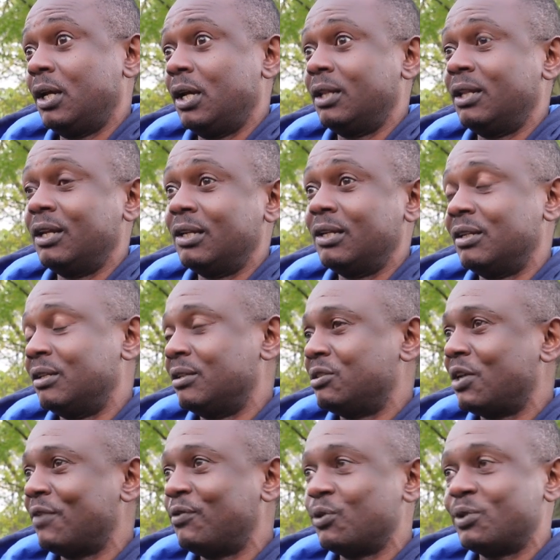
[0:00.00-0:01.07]
And then
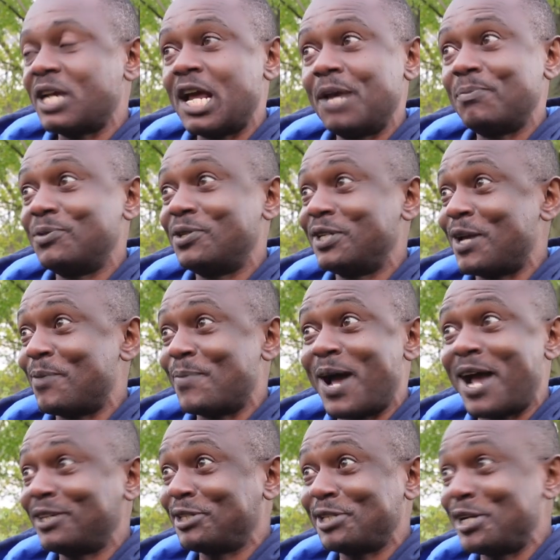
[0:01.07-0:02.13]
several times I'm
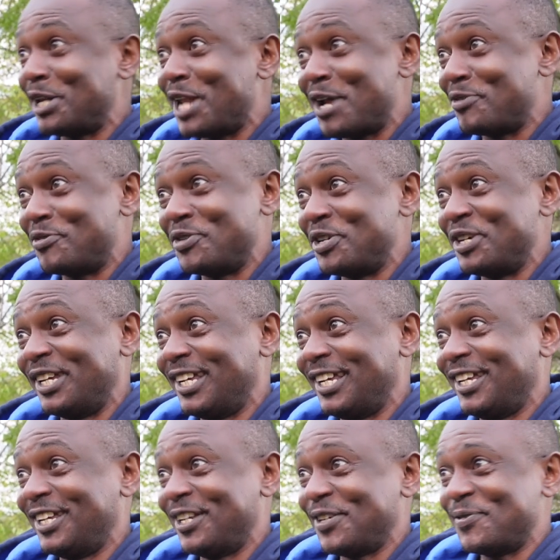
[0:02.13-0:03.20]
asking Landry,
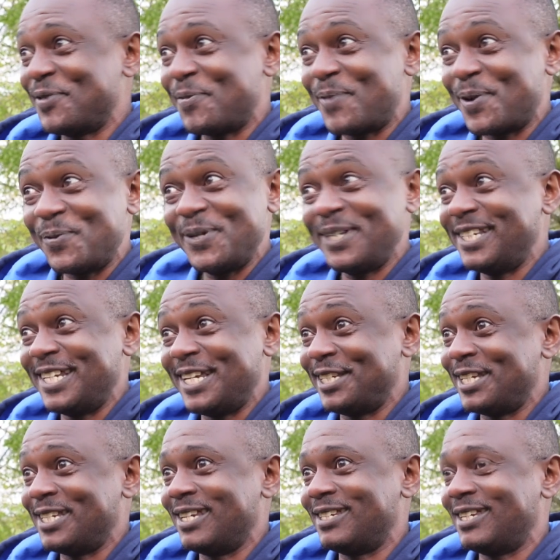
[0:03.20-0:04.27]
you're my
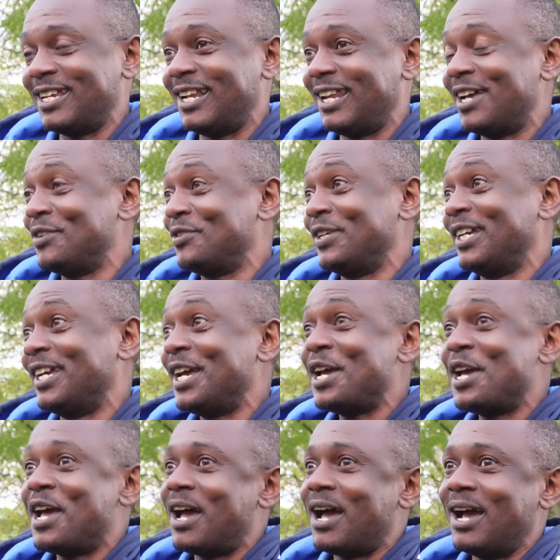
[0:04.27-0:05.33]
witnesses, I say, Landry,
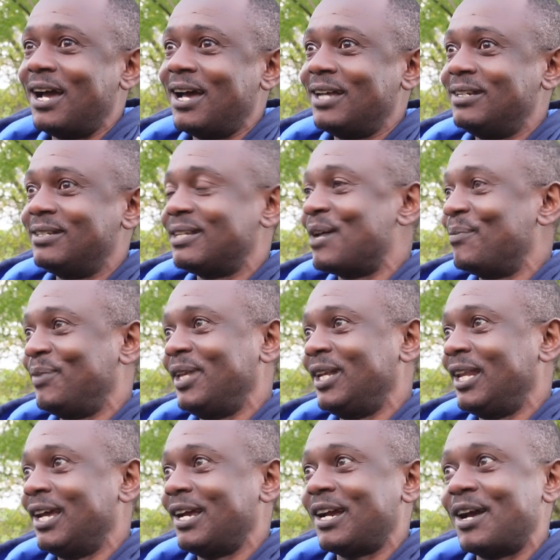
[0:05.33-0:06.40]
I had something
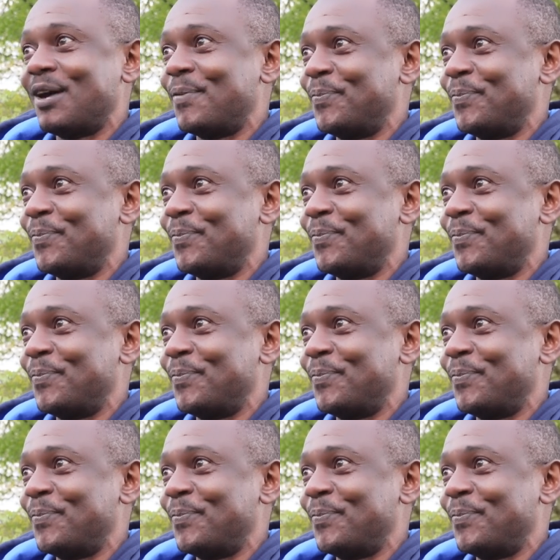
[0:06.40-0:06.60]
like